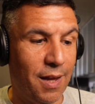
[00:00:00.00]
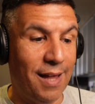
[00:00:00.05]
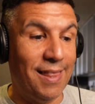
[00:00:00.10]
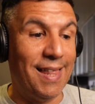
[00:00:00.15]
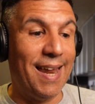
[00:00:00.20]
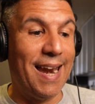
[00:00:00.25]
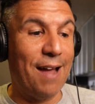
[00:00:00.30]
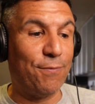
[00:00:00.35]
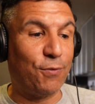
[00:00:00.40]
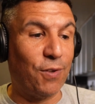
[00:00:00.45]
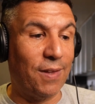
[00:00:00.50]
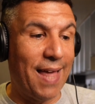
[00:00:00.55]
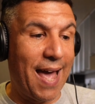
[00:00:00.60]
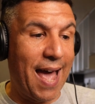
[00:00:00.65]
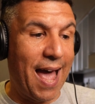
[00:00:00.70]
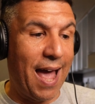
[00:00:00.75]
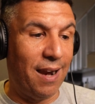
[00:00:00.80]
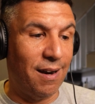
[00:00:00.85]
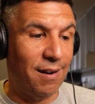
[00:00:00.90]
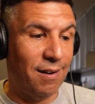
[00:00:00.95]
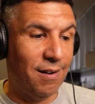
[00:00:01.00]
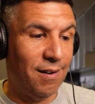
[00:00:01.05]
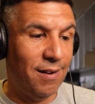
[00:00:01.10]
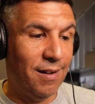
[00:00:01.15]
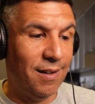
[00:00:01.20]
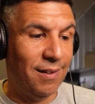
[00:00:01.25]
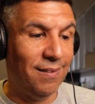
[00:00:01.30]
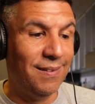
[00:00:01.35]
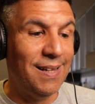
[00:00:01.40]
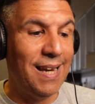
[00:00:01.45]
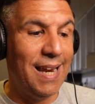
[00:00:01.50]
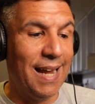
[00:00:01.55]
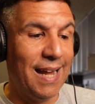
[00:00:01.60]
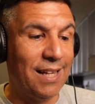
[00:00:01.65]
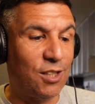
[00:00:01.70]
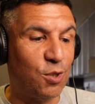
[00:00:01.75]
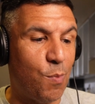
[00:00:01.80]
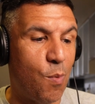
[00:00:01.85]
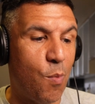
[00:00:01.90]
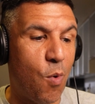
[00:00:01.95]
And then after that, leading
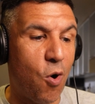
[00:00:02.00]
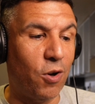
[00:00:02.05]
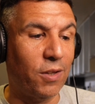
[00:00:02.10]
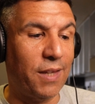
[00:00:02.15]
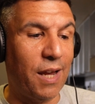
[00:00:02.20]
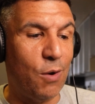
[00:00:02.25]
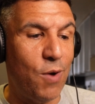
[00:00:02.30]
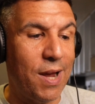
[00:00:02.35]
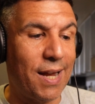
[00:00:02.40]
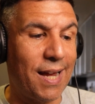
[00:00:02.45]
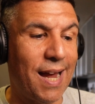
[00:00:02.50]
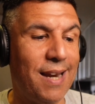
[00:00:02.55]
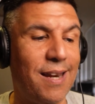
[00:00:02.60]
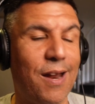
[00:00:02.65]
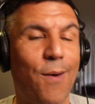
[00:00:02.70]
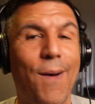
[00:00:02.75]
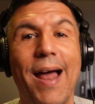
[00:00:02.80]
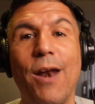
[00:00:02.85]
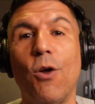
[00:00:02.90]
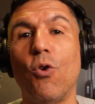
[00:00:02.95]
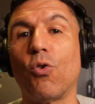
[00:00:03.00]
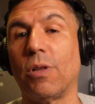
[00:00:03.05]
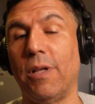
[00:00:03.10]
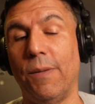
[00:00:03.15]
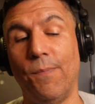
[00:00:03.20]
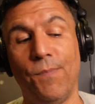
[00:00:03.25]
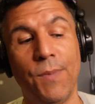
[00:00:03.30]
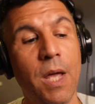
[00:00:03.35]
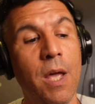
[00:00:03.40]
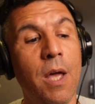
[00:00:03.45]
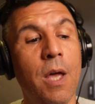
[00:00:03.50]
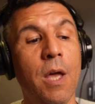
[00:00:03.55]
into Memorial Day weekend, they're at Oakland.